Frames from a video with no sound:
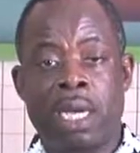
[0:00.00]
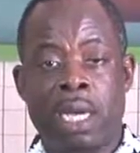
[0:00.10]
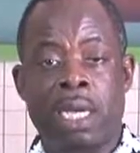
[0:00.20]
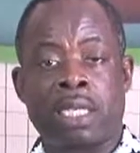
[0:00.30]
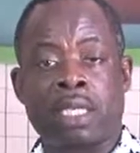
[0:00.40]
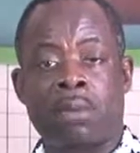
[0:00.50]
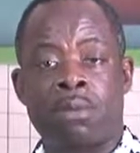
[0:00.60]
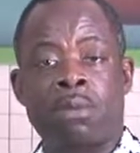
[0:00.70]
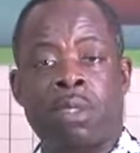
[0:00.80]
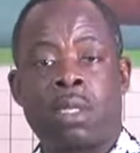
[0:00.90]
And the
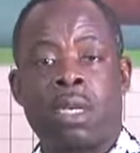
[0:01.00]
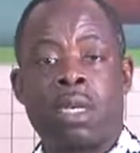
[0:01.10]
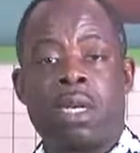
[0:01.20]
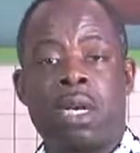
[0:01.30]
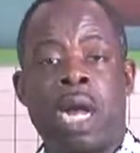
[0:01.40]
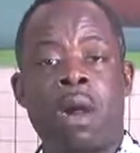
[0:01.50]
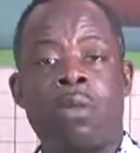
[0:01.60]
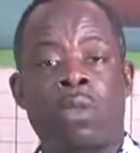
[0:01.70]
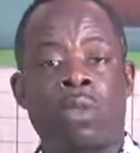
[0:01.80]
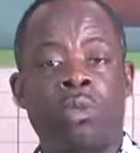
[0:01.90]
systems
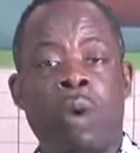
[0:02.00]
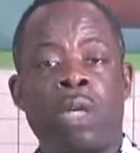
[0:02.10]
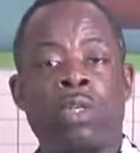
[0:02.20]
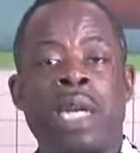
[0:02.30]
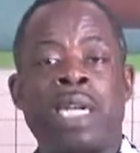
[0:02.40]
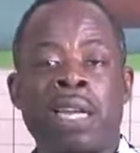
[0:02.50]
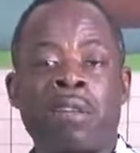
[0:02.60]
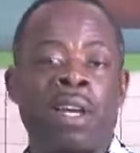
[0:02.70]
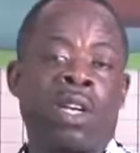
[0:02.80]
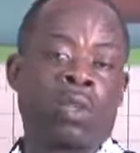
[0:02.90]
helps you want to
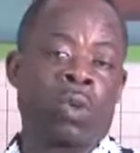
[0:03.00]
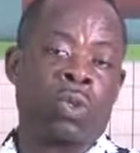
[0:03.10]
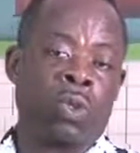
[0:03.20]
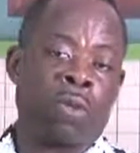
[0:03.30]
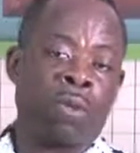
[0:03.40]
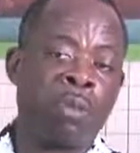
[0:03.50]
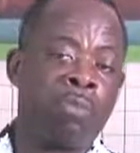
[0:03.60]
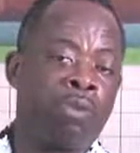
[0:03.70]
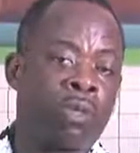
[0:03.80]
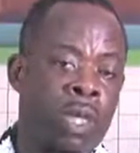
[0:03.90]
identify the source of
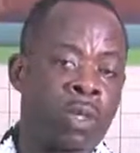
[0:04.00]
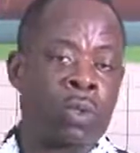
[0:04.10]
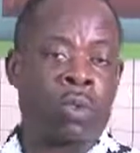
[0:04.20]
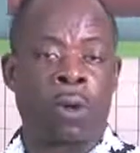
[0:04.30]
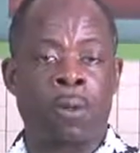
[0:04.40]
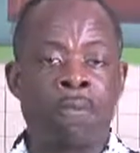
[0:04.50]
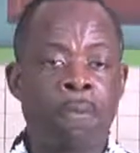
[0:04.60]
inputs and so on.